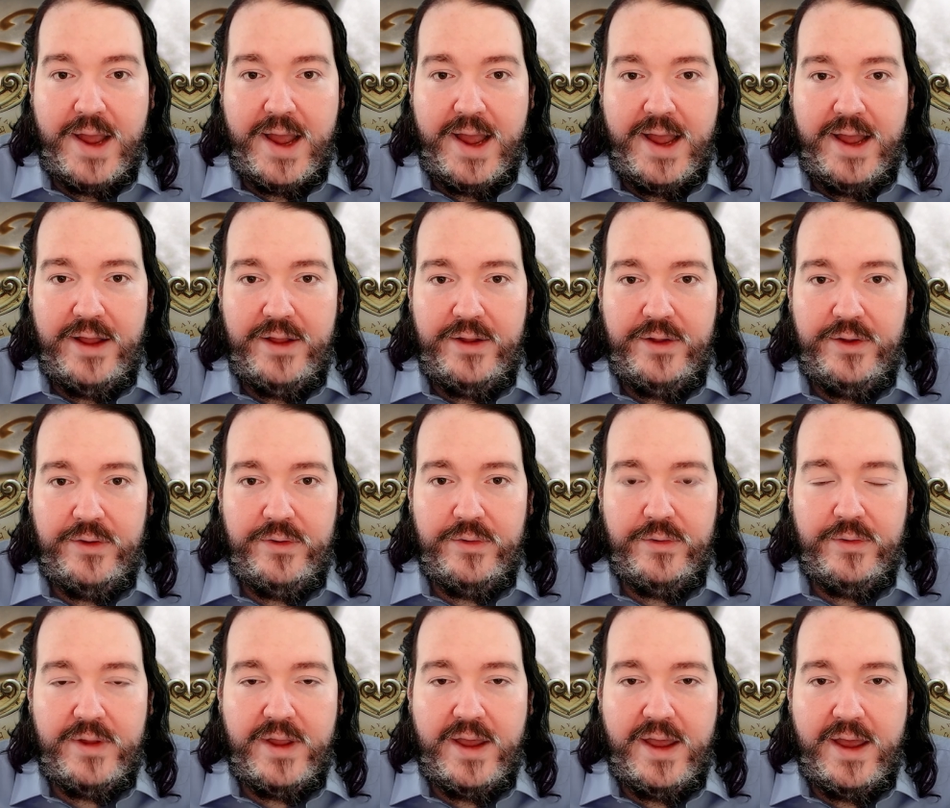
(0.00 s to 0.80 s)
and
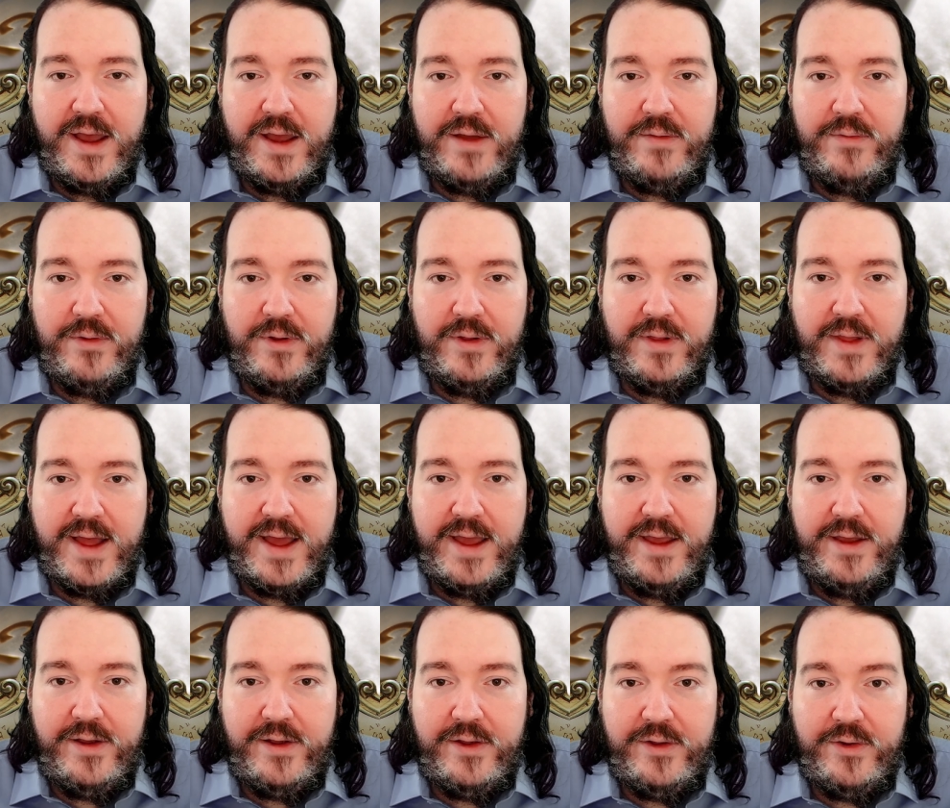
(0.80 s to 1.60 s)
today I would
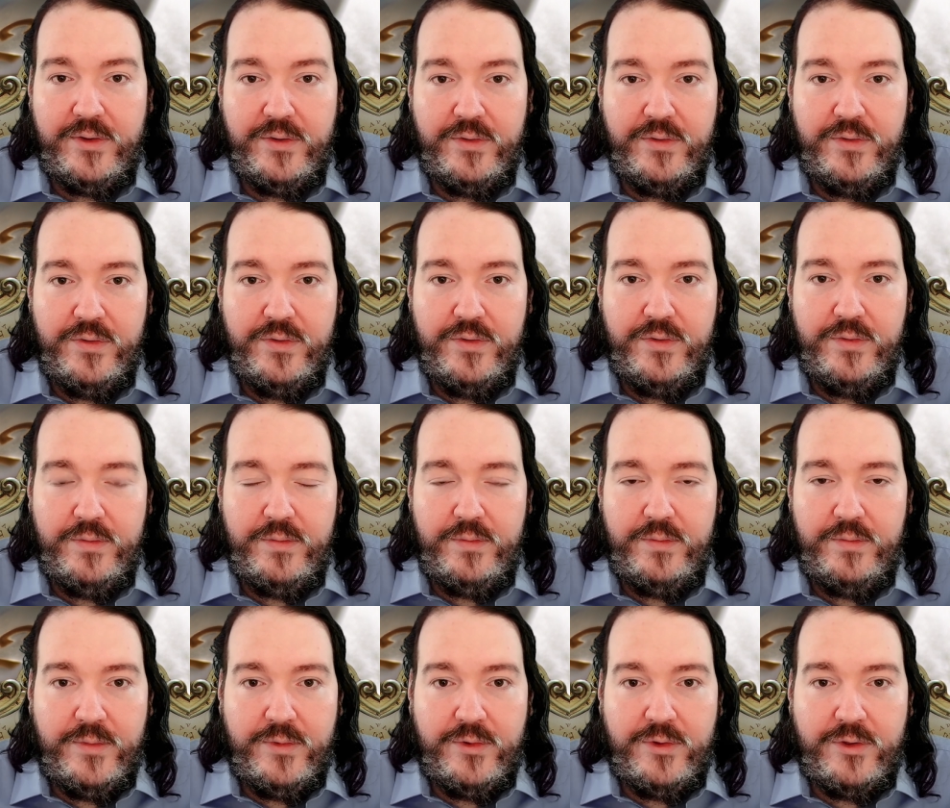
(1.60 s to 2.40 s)
like to
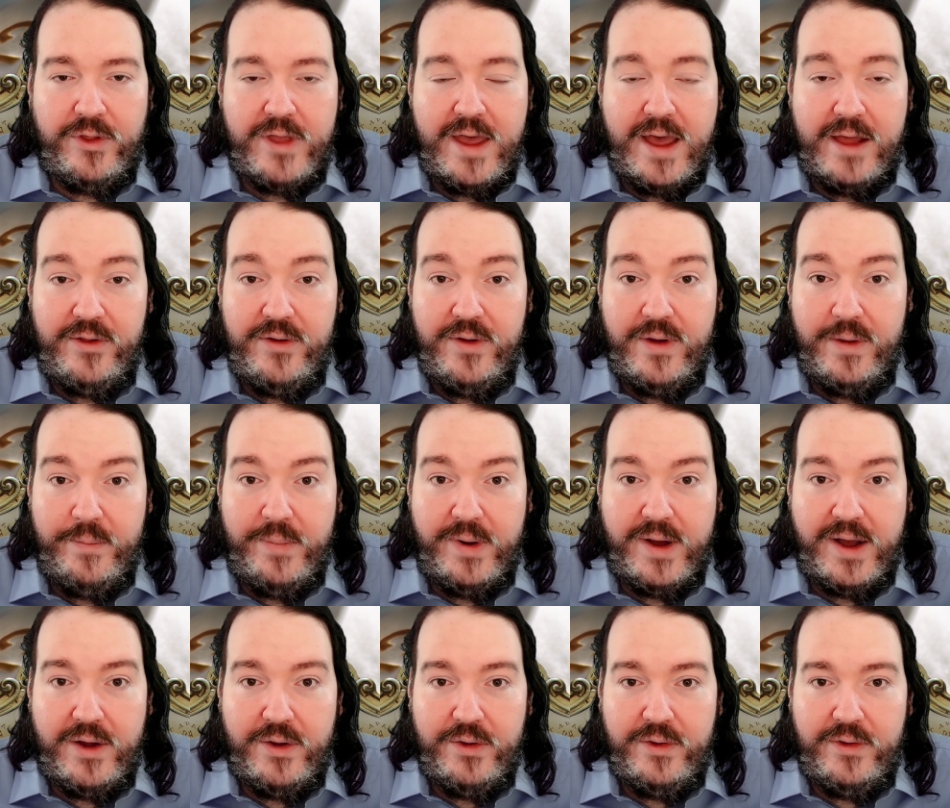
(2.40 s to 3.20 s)
tell you
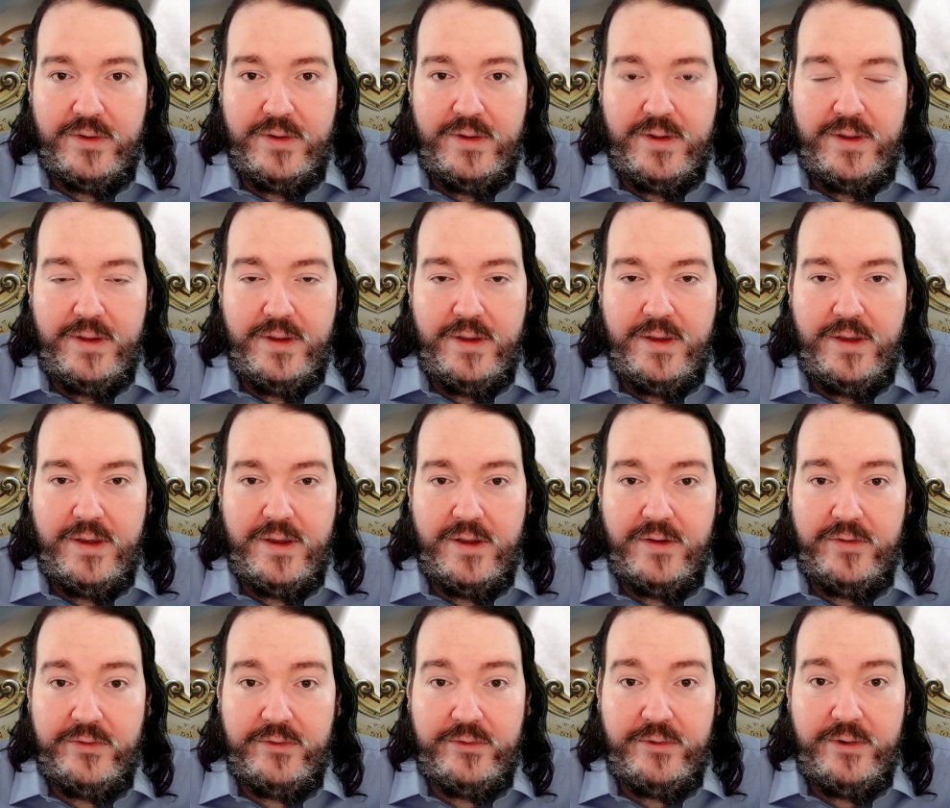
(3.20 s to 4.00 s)
about the
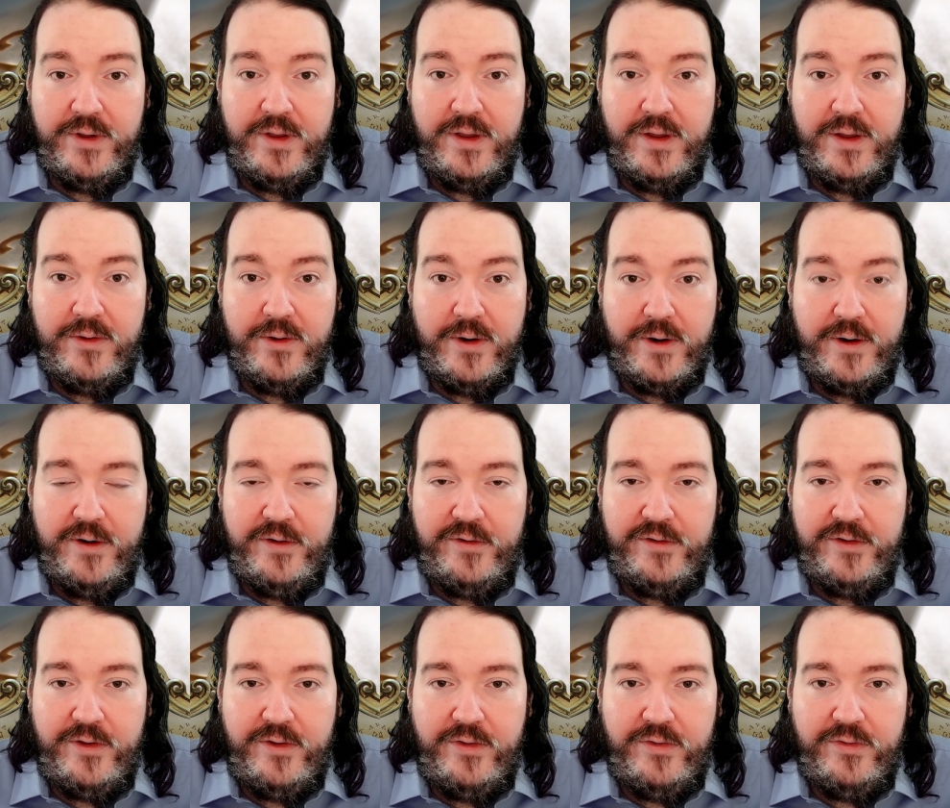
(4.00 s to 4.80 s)
history and
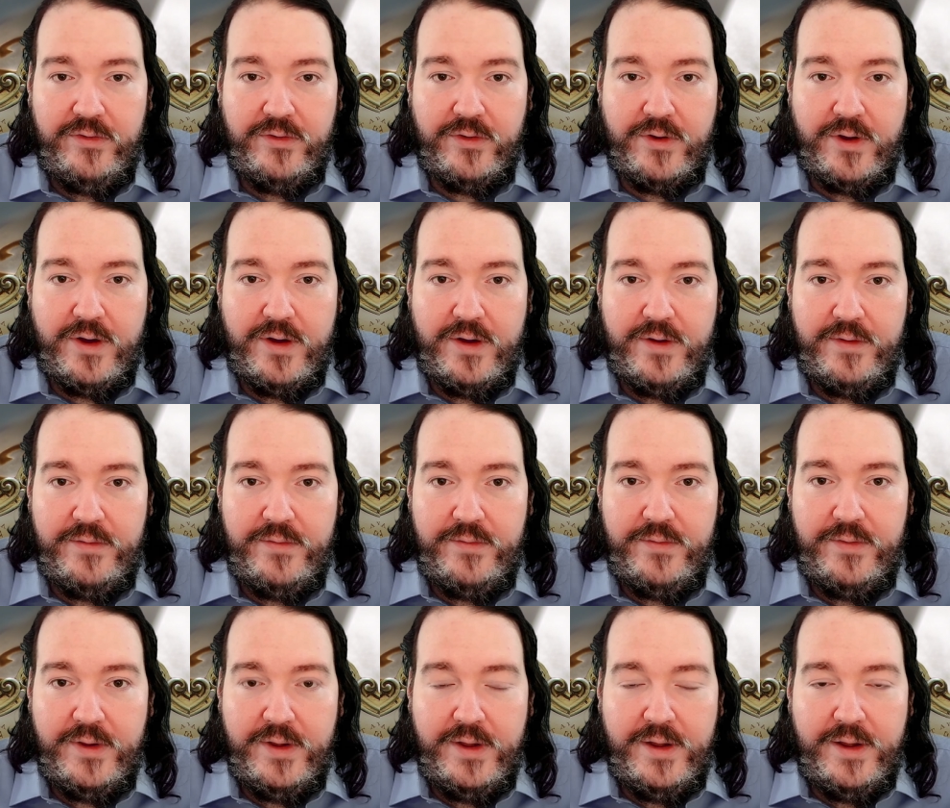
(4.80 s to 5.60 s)
origins
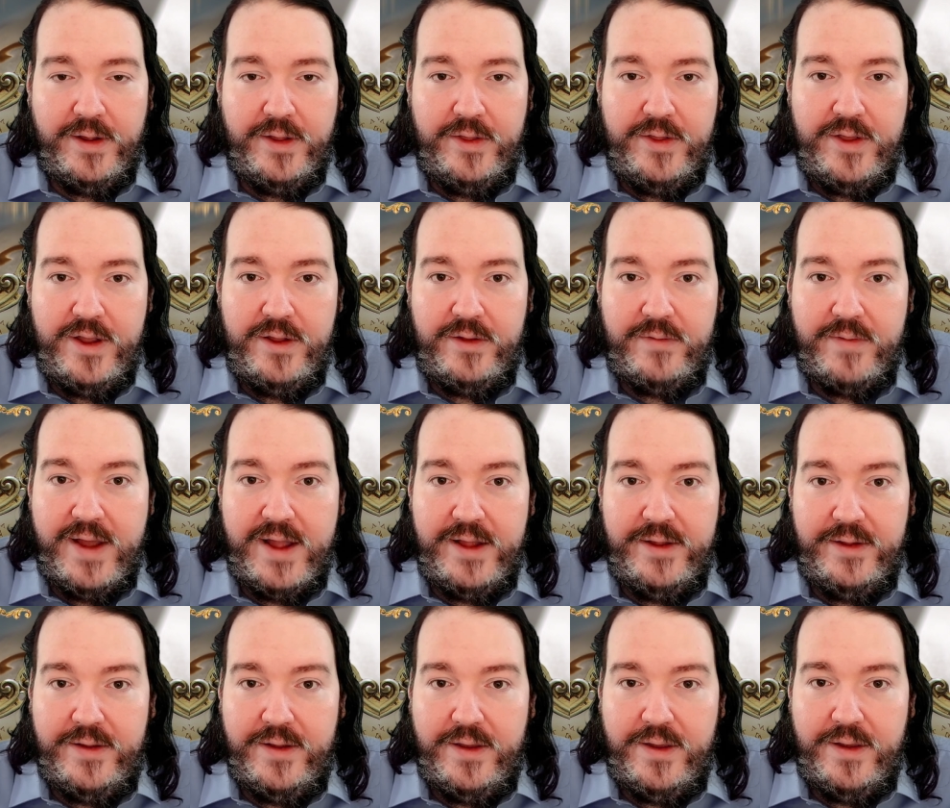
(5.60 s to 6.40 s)
of
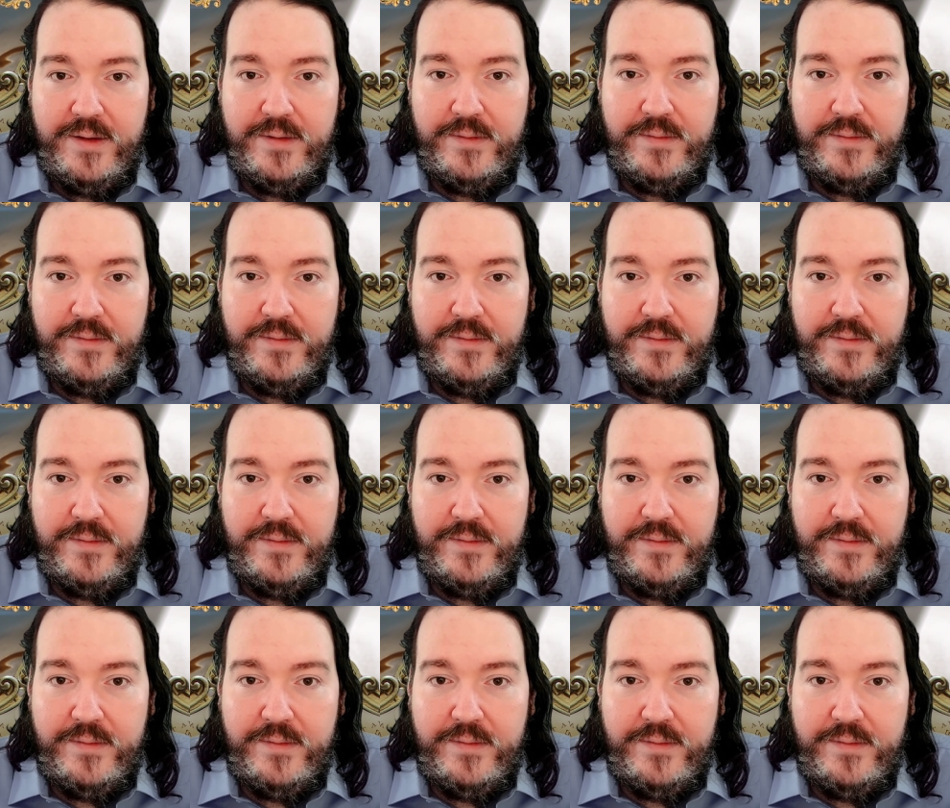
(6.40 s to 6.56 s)
d20.